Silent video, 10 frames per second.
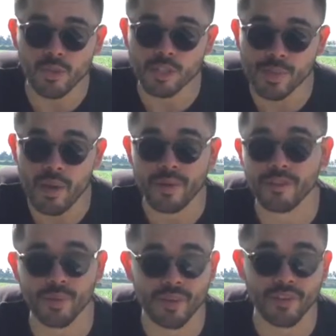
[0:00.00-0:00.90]
horsepower and
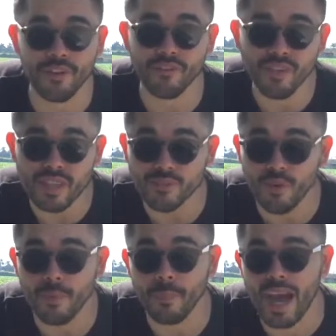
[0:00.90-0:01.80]

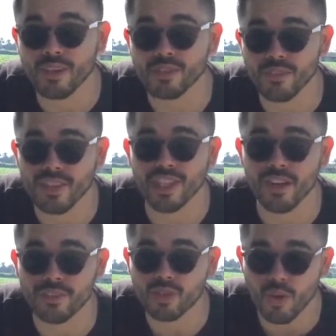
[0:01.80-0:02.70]
354 pounds-feet
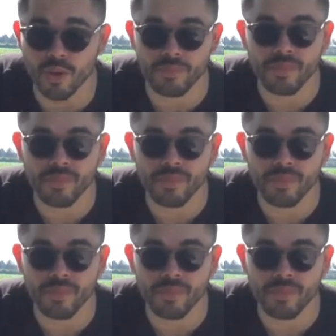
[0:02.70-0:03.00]
of torque.